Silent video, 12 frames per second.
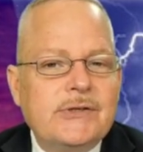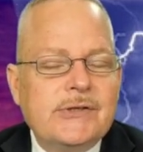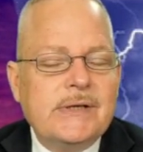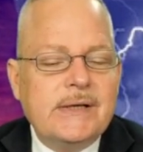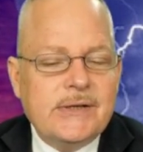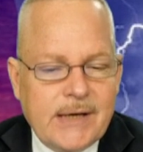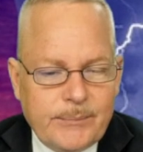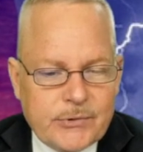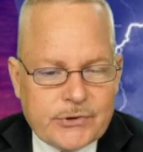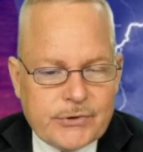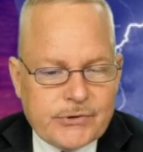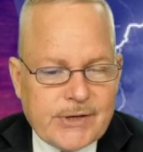see
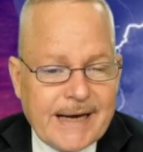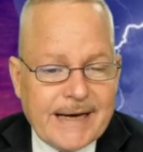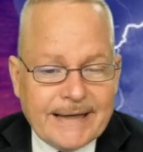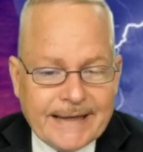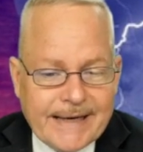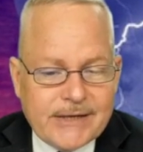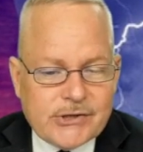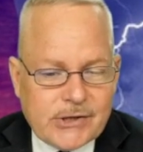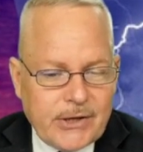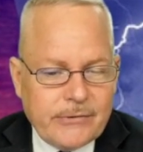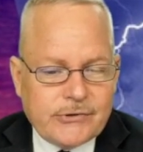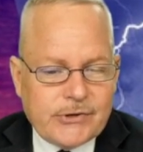temperatures at least
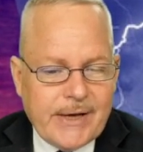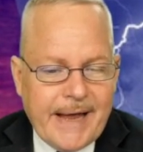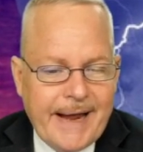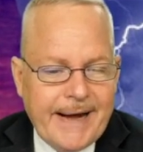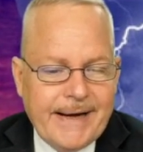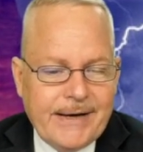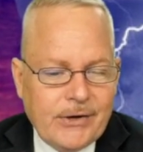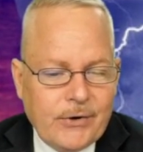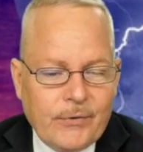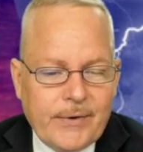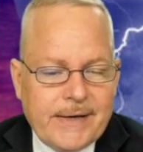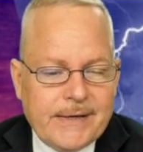close to 80
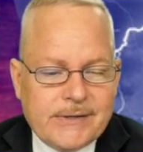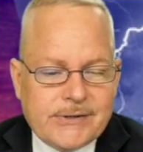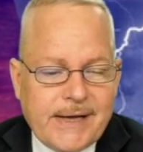degrees,